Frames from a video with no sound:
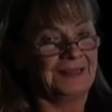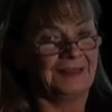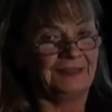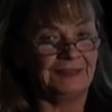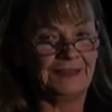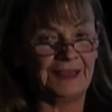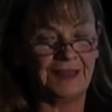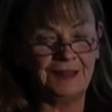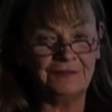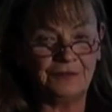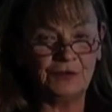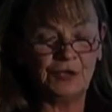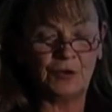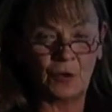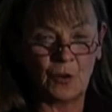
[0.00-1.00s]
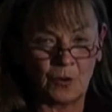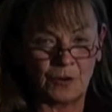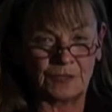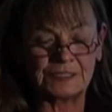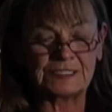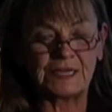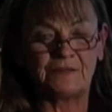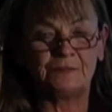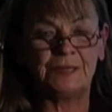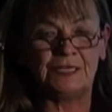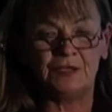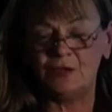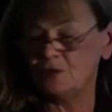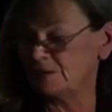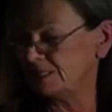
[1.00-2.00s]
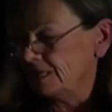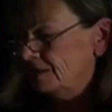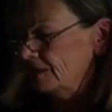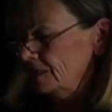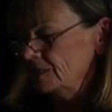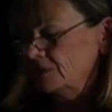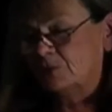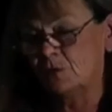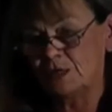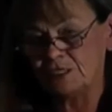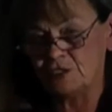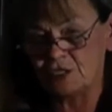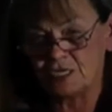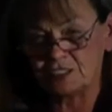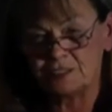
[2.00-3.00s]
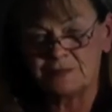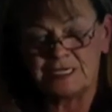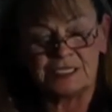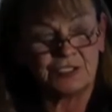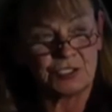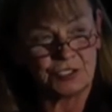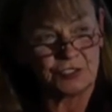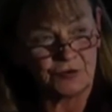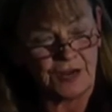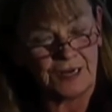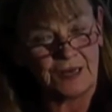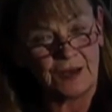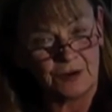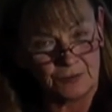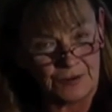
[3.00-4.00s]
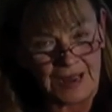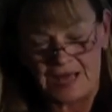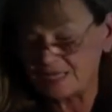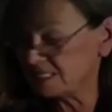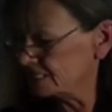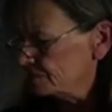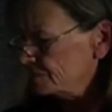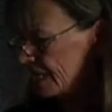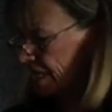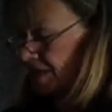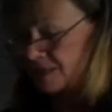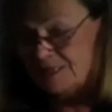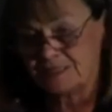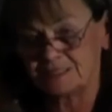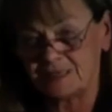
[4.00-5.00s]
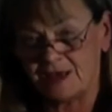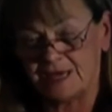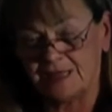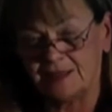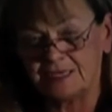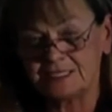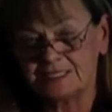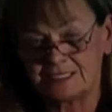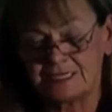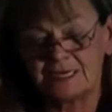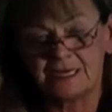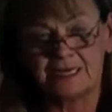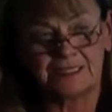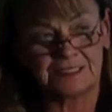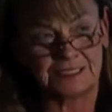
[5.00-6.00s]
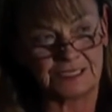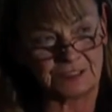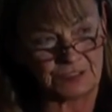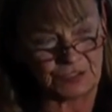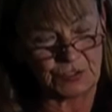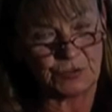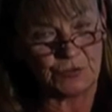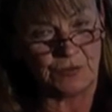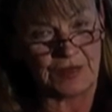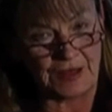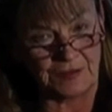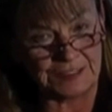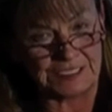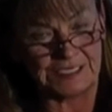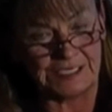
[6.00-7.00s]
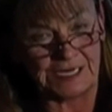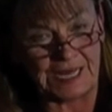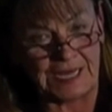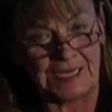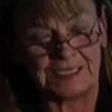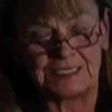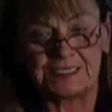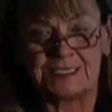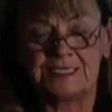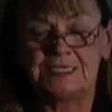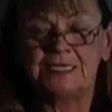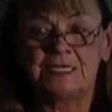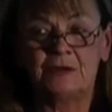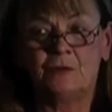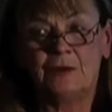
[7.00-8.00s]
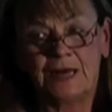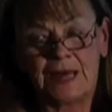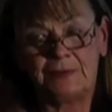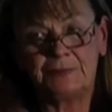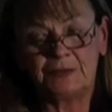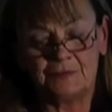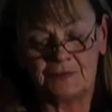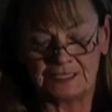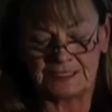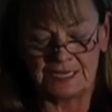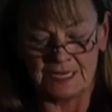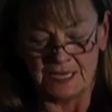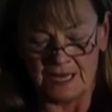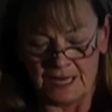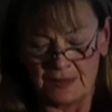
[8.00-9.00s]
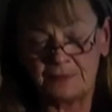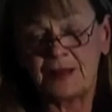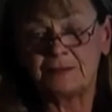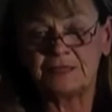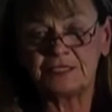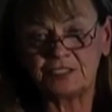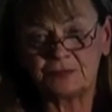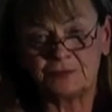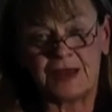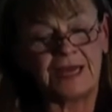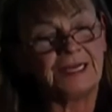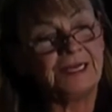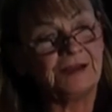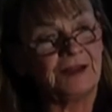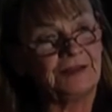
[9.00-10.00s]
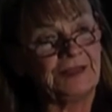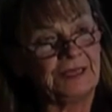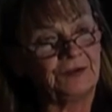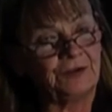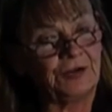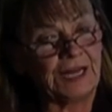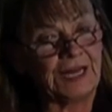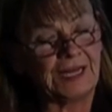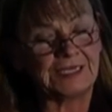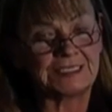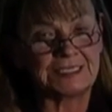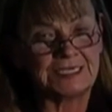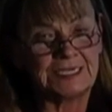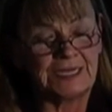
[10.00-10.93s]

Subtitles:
The California courts have been using this void judgment to try to harass me into silence since 2008. What happened was I published a writing on the internet